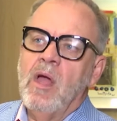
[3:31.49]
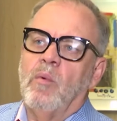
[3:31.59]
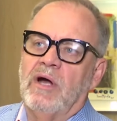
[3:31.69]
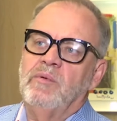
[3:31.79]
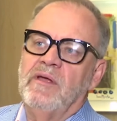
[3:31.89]

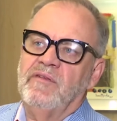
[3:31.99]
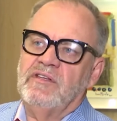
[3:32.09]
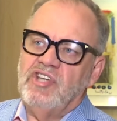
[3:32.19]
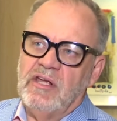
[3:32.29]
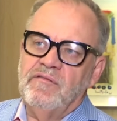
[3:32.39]
what we have
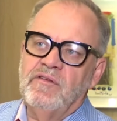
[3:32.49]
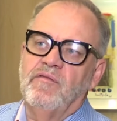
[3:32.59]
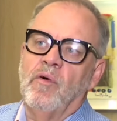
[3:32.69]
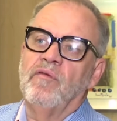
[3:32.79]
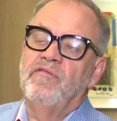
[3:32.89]
achieved
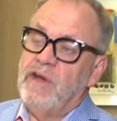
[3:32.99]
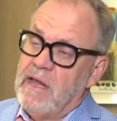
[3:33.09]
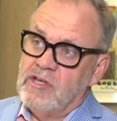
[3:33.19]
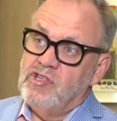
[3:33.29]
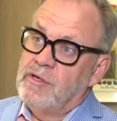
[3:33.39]
for
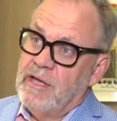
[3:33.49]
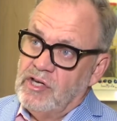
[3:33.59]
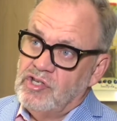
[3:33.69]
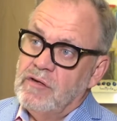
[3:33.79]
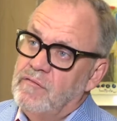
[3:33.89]
free
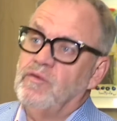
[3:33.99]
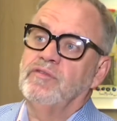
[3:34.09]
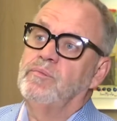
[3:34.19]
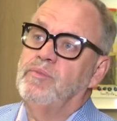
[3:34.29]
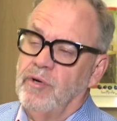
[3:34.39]
education for
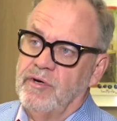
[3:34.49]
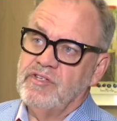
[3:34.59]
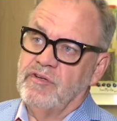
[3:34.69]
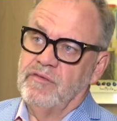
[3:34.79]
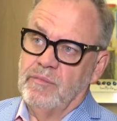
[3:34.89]
the
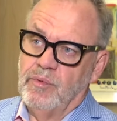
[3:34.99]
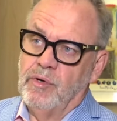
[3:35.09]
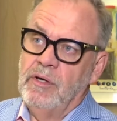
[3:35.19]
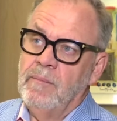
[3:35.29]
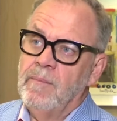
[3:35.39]
poorest of the
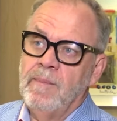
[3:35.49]
poor,